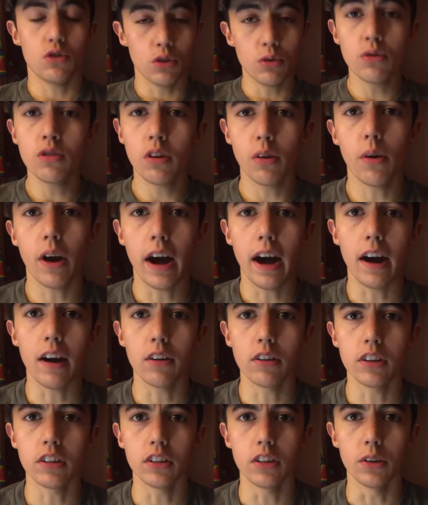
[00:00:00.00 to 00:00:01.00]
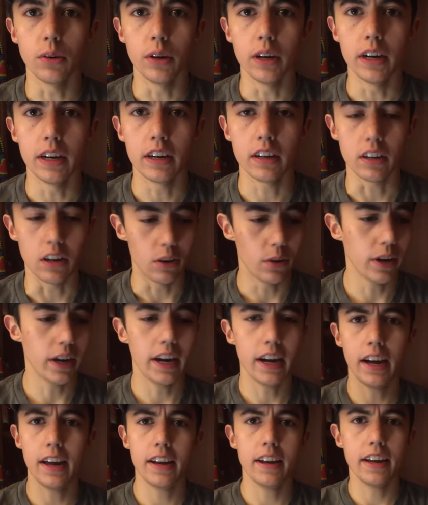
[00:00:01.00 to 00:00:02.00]
do know how to do it. Go
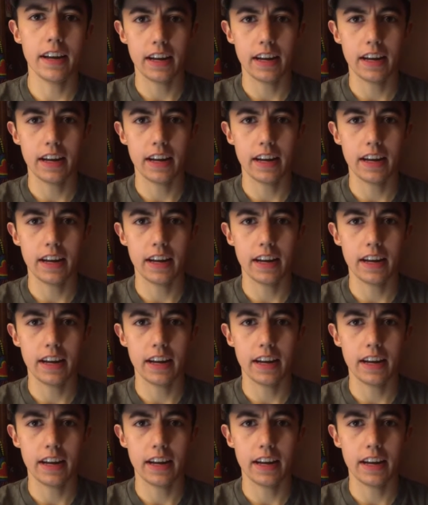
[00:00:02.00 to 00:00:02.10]
ahead